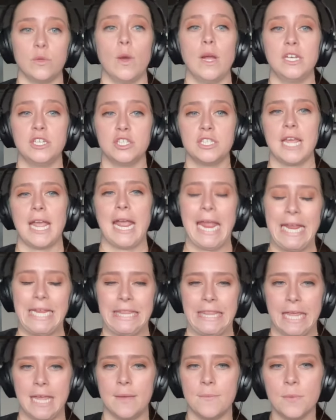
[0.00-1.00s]
So I just
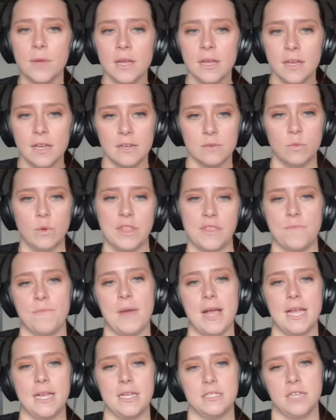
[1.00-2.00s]
hate them
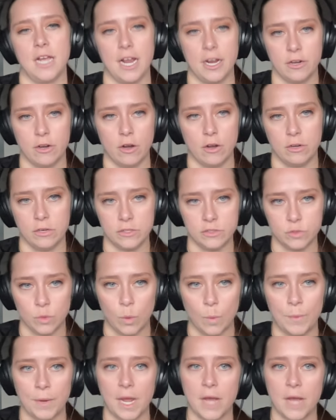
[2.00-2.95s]
with my entire heart and soul.